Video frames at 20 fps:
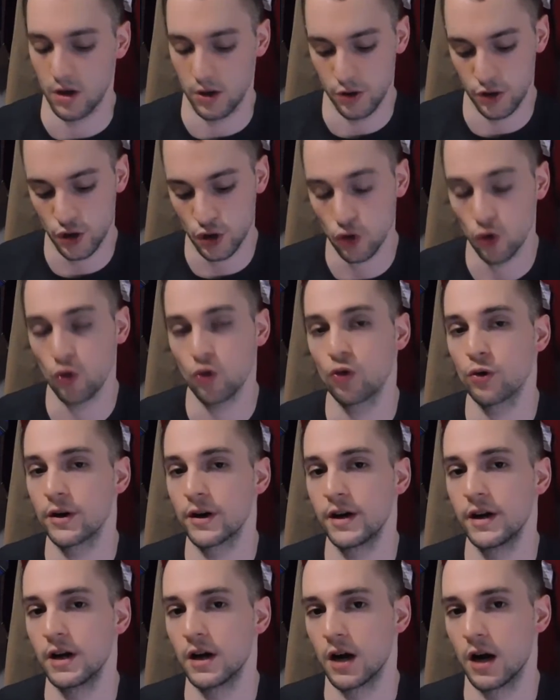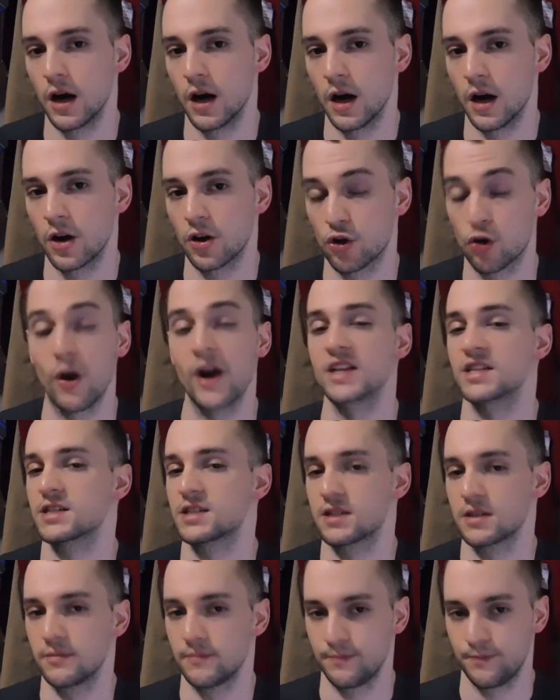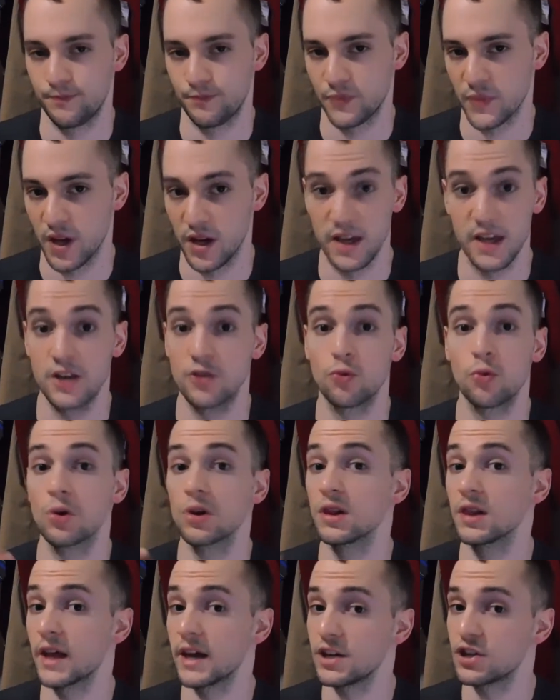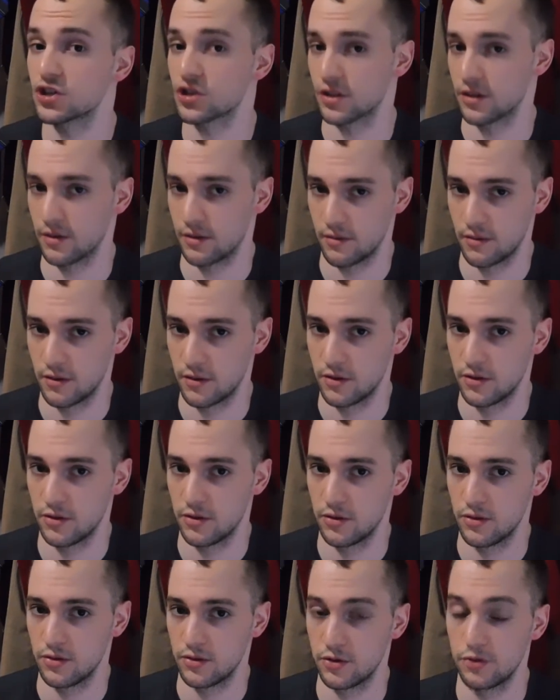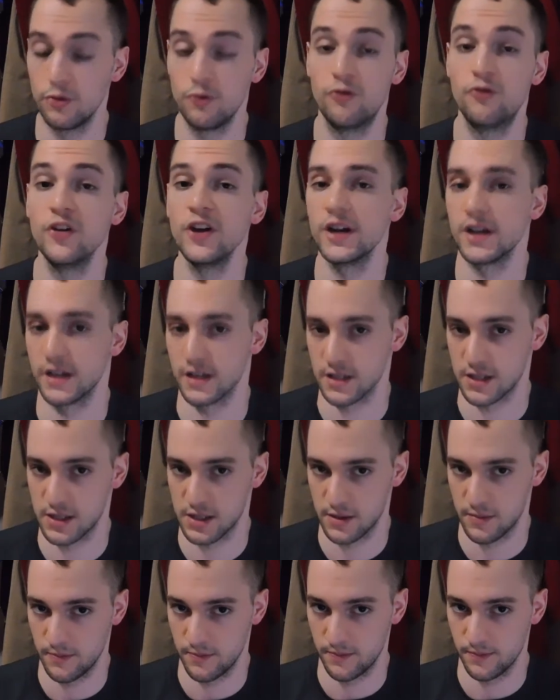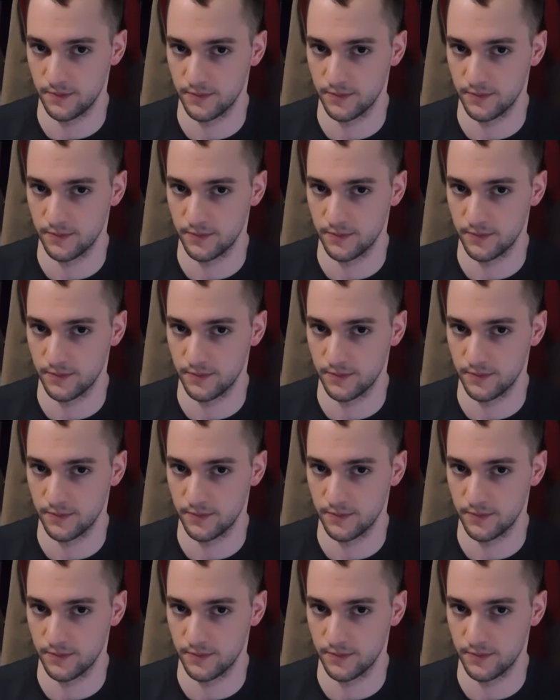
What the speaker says: a jewelry crest in relation to fitness.